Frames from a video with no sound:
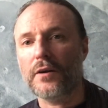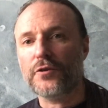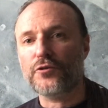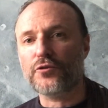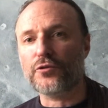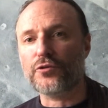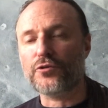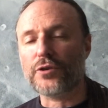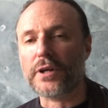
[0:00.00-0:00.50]

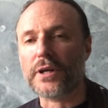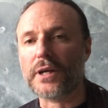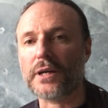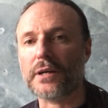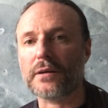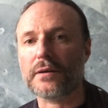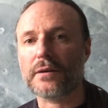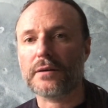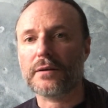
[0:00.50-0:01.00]

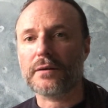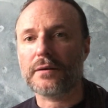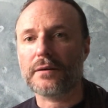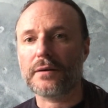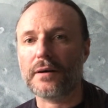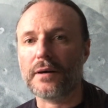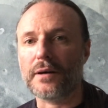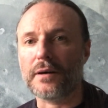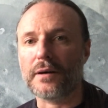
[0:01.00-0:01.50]
Druidry
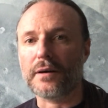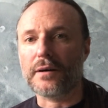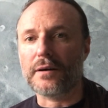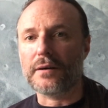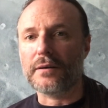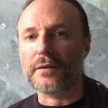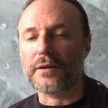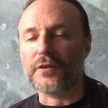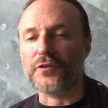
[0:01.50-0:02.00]

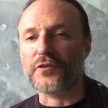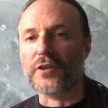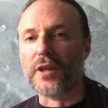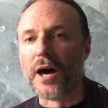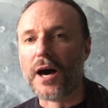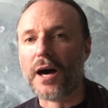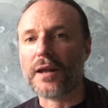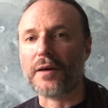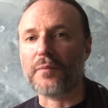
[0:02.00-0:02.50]
is
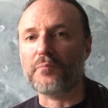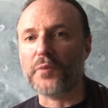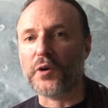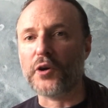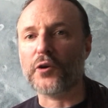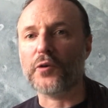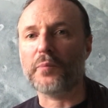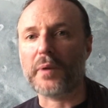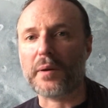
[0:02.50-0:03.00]
not a
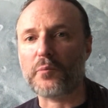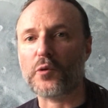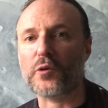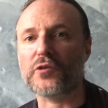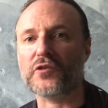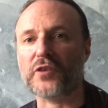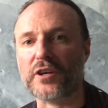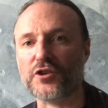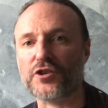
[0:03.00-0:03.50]
mere
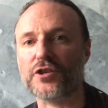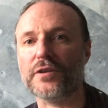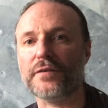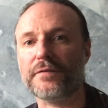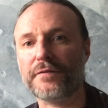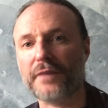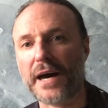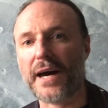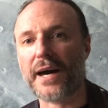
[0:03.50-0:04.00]
memorization of
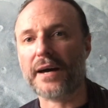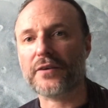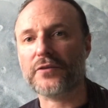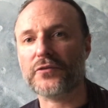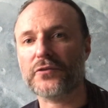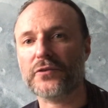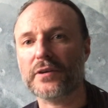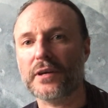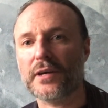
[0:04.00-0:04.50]

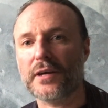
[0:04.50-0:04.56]
facts.